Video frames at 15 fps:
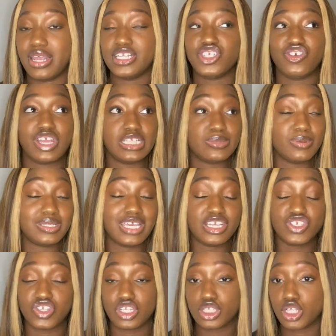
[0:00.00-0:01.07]

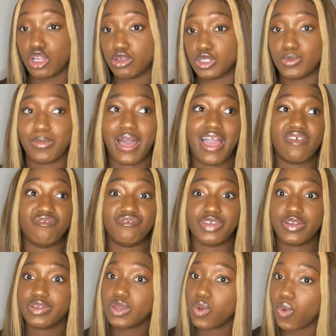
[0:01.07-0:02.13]
Transportation is close by,
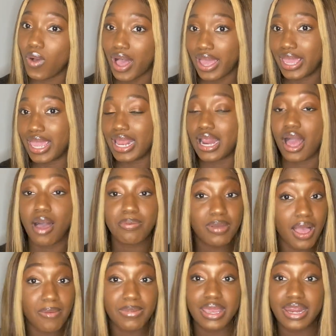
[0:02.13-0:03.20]
very quiet,
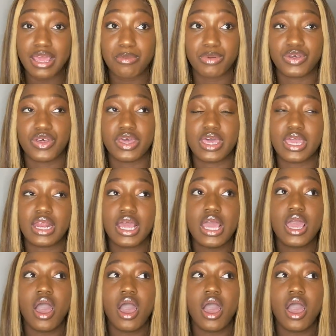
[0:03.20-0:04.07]
upcoming neighborhood.